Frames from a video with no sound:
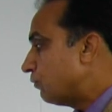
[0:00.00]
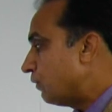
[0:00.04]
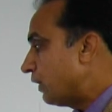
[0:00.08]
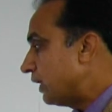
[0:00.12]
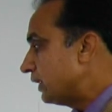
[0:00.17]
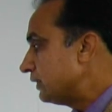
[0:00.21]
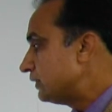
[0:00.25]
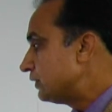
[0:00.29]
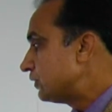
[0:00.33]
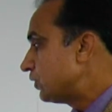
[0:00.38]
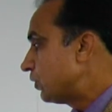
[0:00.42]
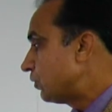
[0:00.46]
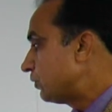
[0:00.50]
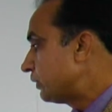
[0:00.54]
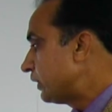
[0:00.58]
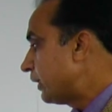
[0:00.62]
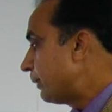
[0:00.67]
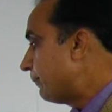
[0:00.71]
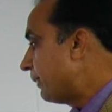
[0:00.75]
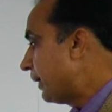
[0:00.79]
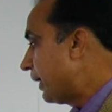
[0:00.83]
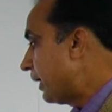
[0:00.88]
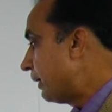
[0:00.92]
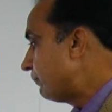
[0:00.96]
of ones of
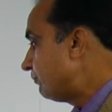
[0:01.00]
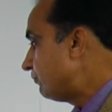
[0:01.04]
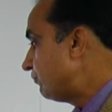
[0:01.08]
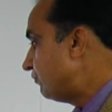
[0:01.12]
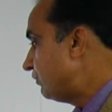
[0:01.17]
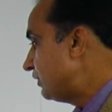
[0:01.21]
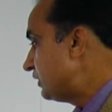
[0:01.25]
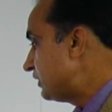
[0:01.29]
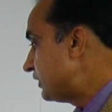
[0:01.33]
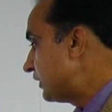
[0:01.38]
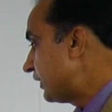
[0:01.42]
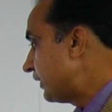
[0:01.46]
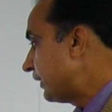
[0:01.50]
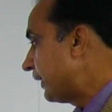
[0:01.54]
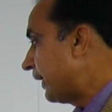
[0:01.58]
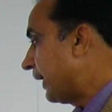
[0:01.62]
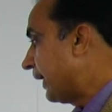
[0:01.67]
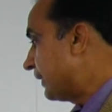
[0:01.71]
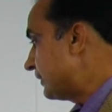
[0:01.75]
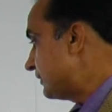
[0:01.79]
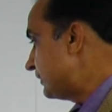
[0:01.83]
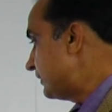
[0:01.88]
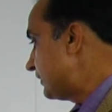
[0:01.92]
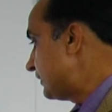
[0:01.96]
the map which
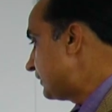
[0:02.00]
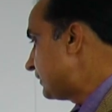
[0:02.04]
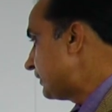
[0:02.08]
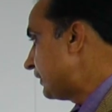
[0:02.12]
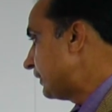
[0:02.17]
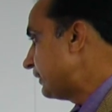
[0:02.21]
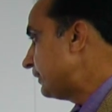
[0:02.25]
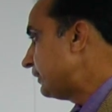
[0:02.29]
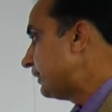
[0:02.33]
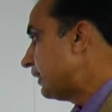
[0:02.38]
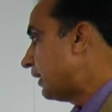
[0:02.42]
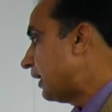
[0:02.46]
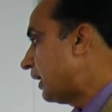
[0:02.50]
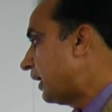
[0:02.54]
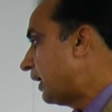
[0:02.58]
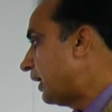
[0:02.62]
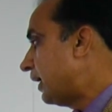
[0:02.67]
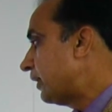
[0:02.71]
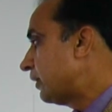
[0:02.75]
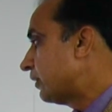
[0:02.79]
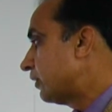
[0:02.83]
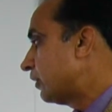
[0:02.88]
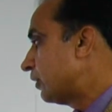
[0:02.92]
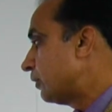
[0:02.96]
are adjacent
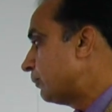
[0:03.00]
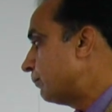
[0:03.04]
are